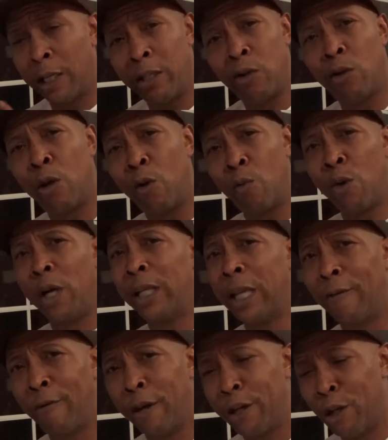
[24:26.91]
and you don't want to
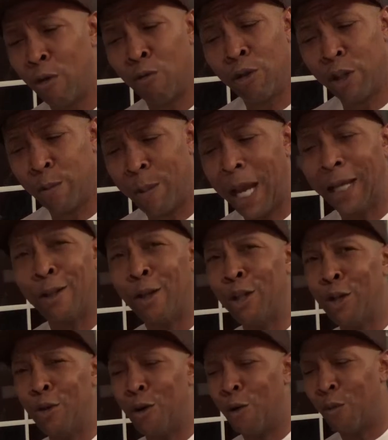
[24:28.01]
give her no respect, or
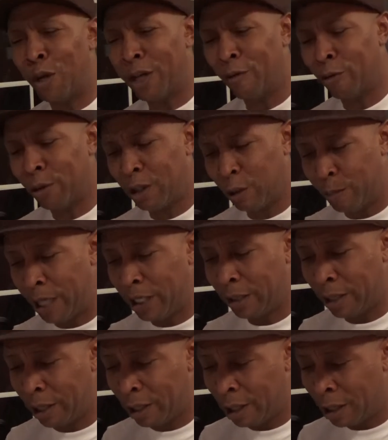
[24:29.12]
you don't want to speak
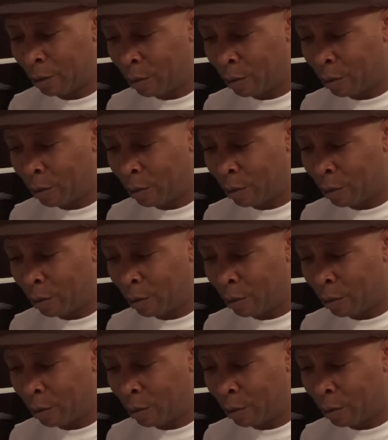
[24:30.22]
to her,